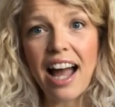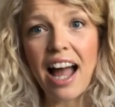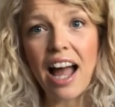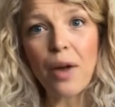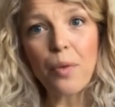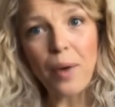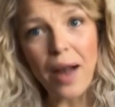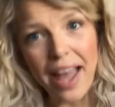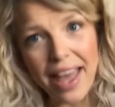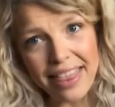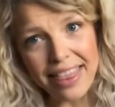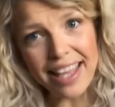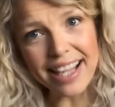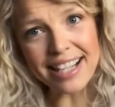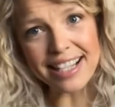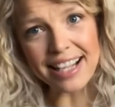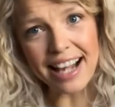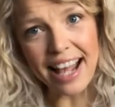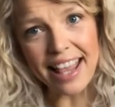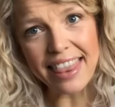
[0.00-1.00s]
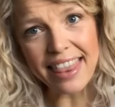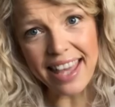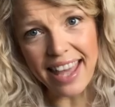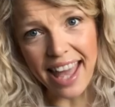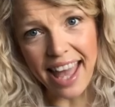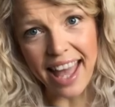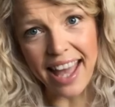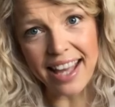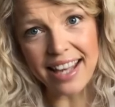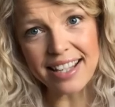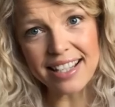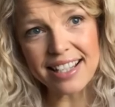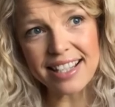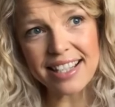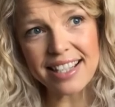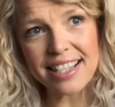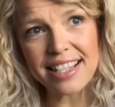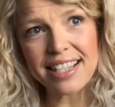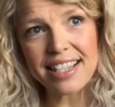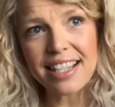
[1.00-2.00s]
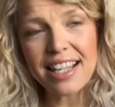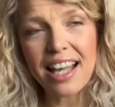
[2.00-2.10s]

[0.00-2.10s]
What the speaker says: I wear things like this.